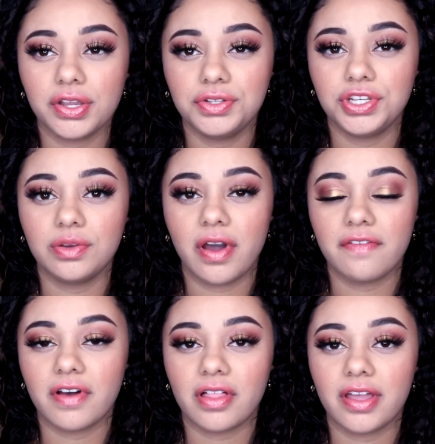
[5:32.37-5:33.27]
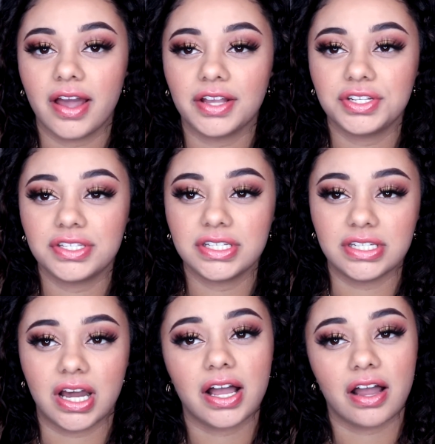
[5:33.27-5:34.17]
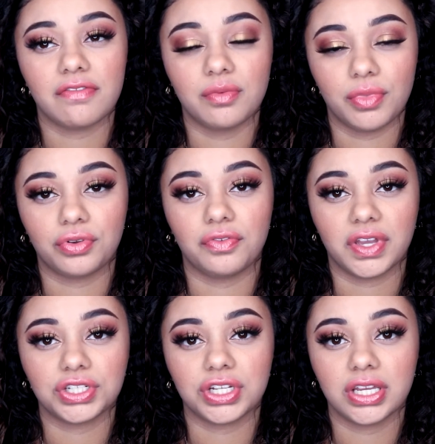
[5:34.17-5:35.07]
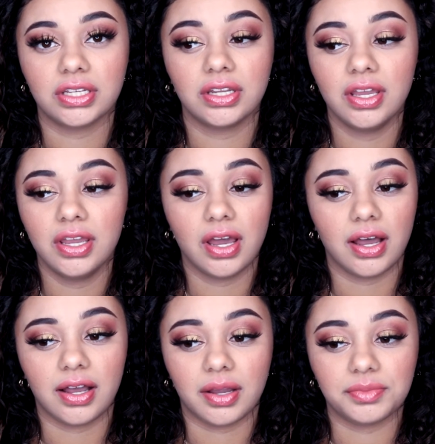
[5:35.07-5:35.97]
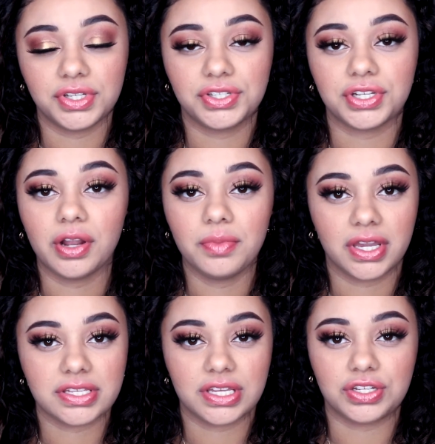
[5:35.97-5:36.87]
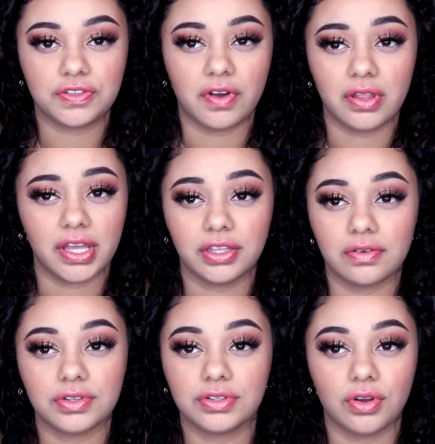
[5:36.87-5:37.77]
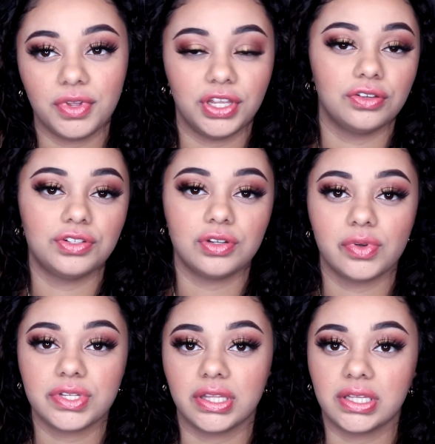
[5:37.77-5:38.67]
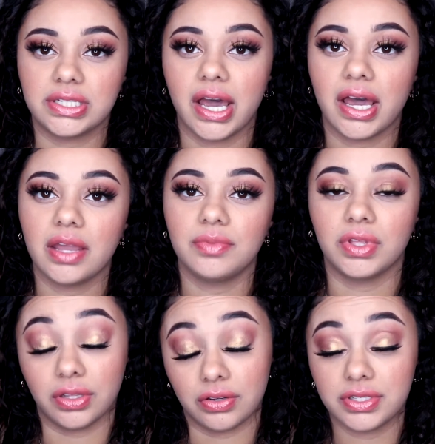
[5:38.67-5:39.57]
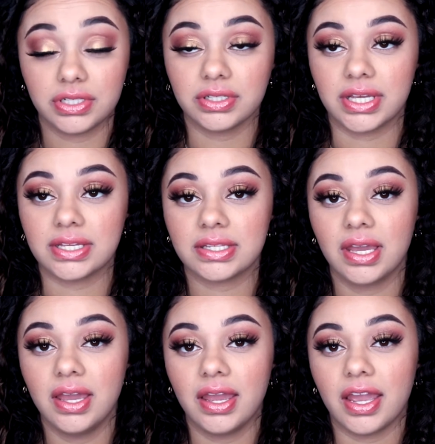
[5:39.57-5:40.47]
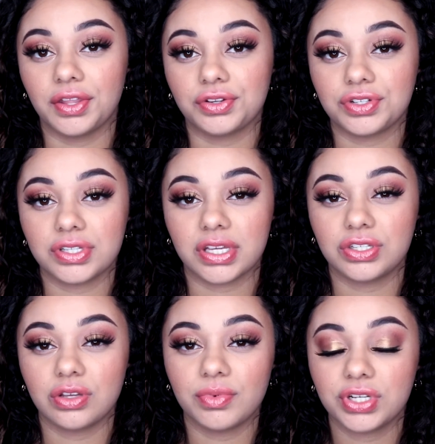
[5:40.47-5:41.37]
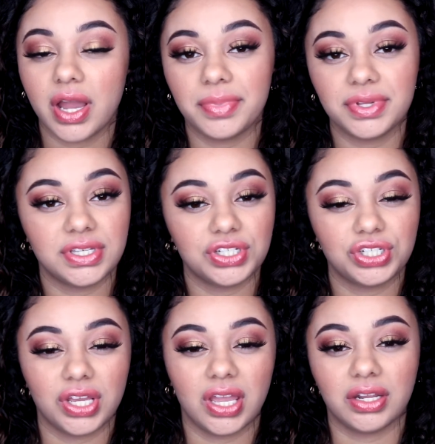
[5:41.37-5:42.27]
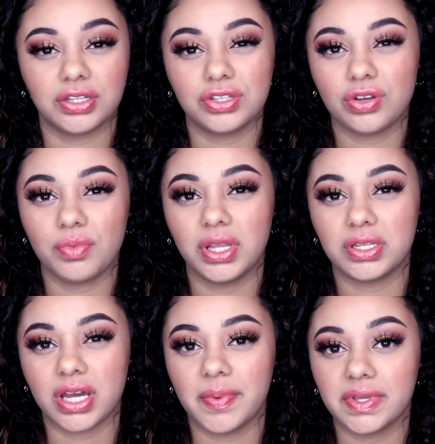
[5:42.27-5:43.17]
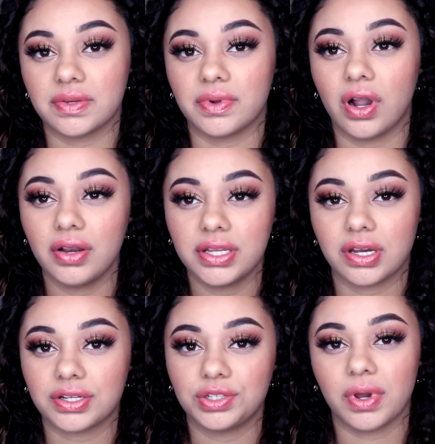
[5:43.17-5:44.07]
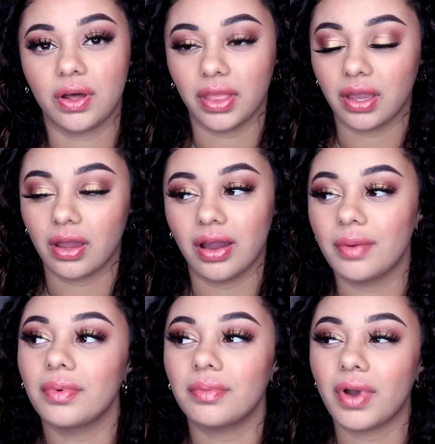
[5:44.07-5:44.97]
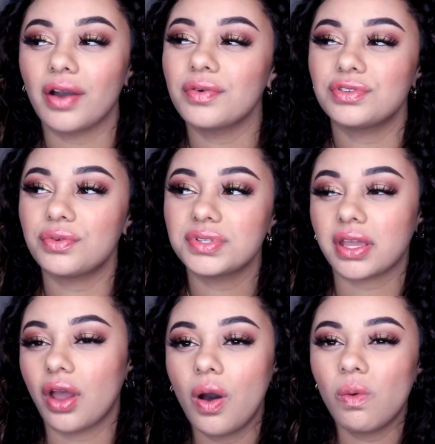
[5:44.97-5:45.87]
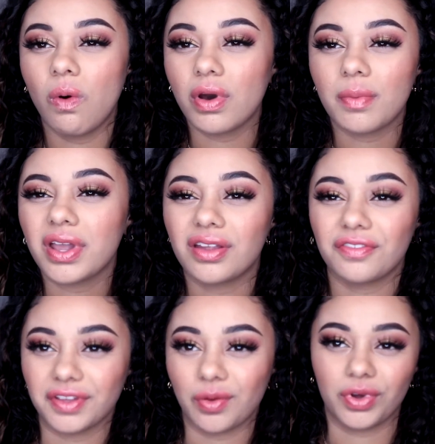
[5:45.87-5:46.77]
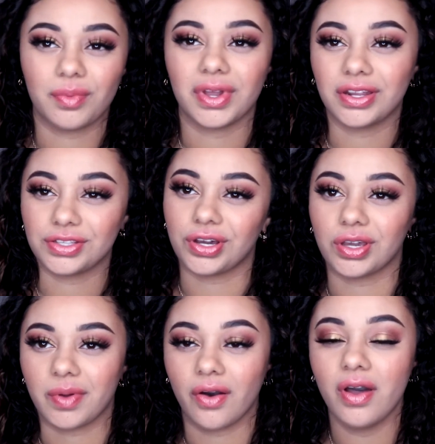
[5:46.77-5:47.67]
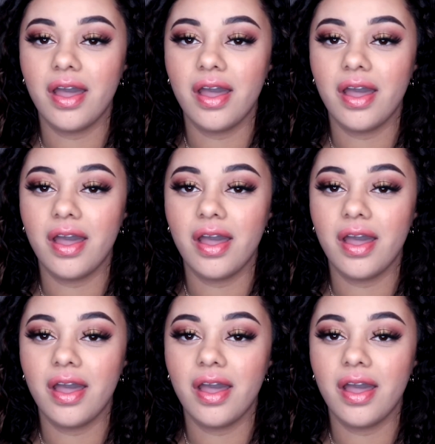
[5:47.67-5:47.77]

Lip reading: YouTube. I felt like I just did not have the motivation to start, because I just felt like there was so many YouTubers at the time, and there still is, and there's just like so much competition and so many topics that were already talked about. Like I was always like, well, what am I going to film? What am I going to talk about?